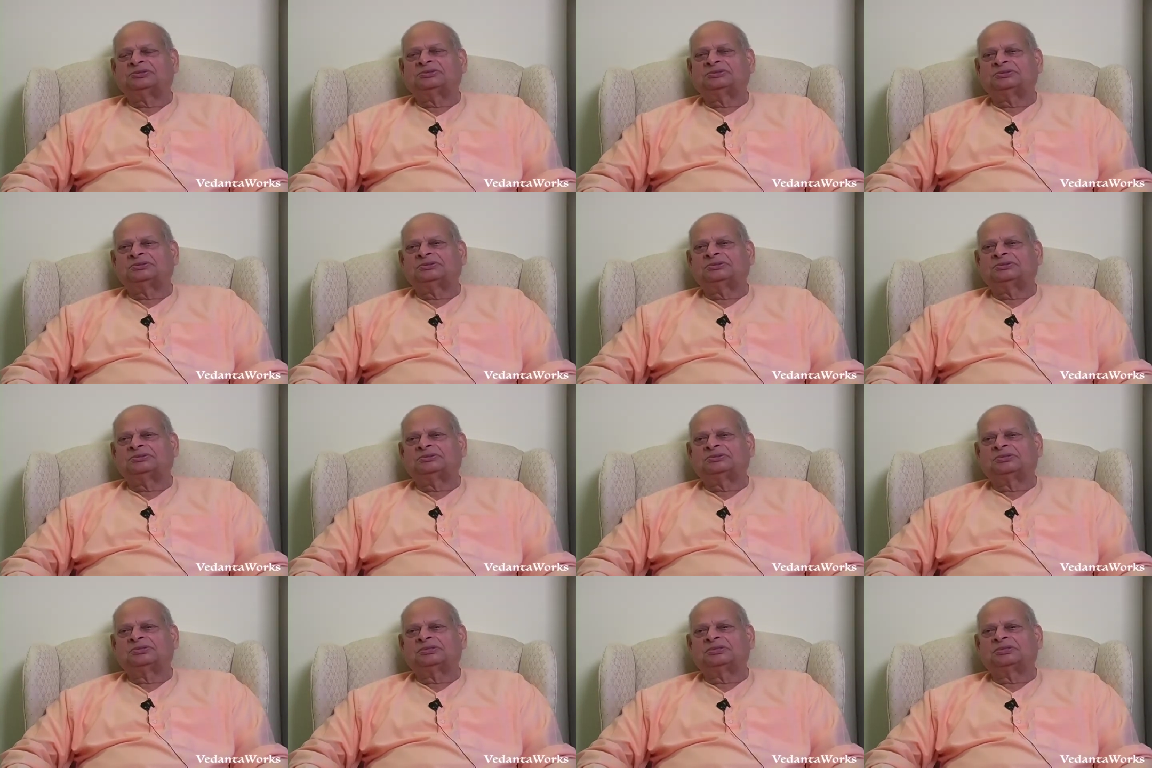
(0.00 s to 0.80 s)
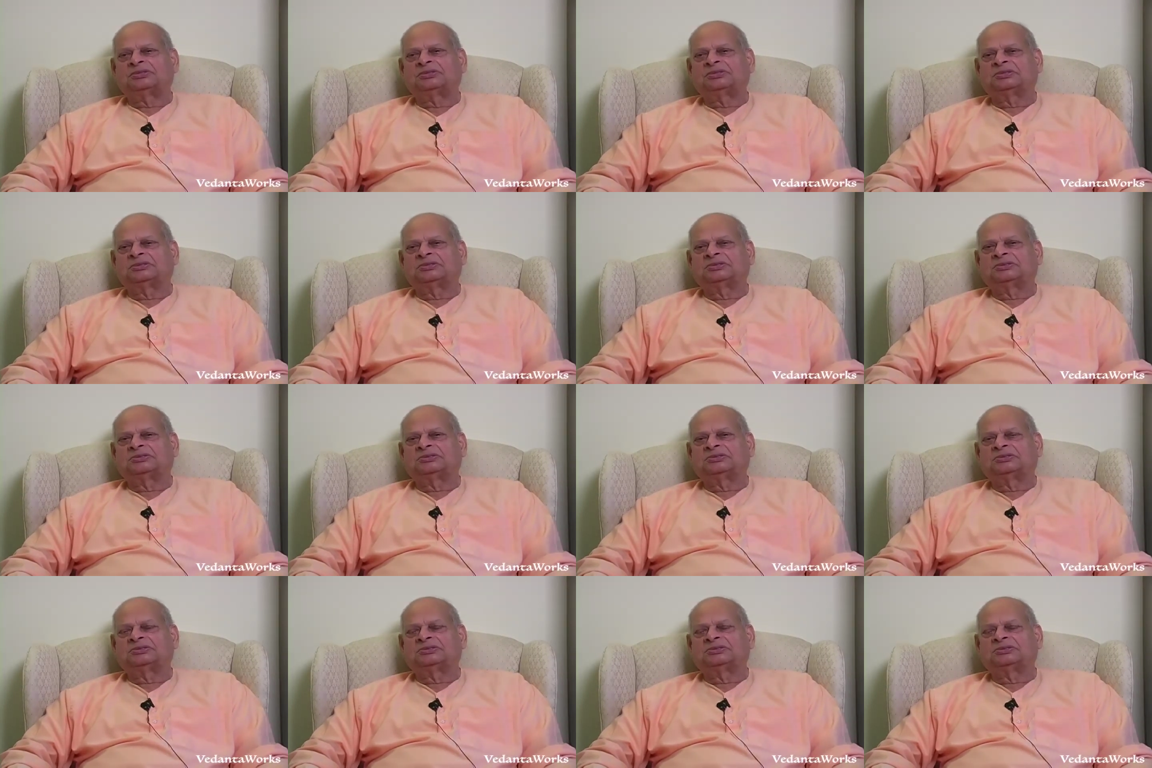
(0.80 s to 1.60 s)

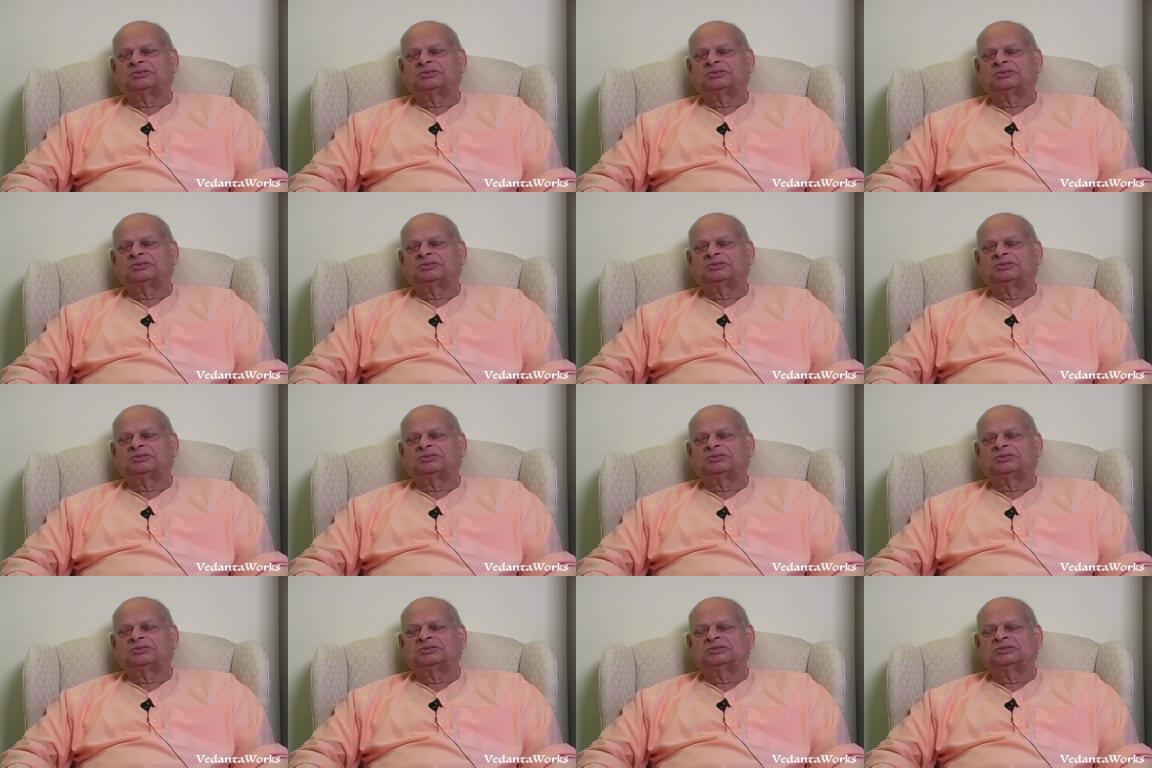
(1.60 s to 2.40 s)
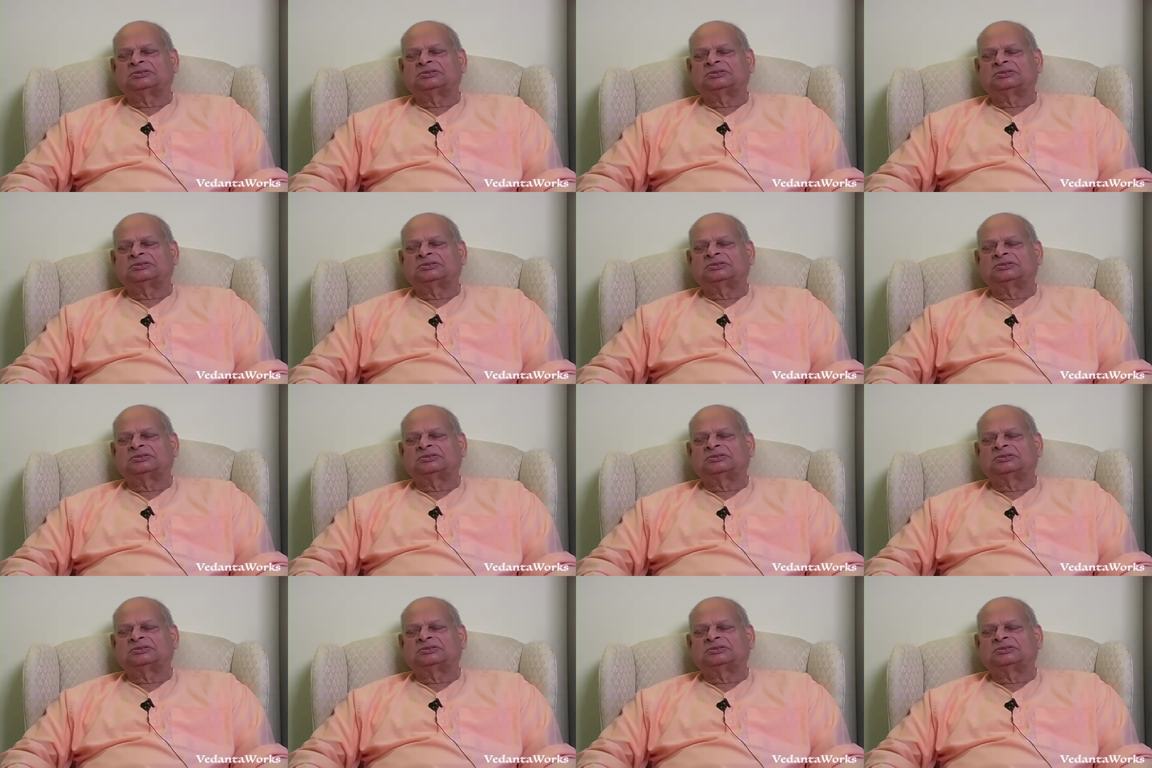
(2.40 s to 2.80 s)
No one is speaking in this clip.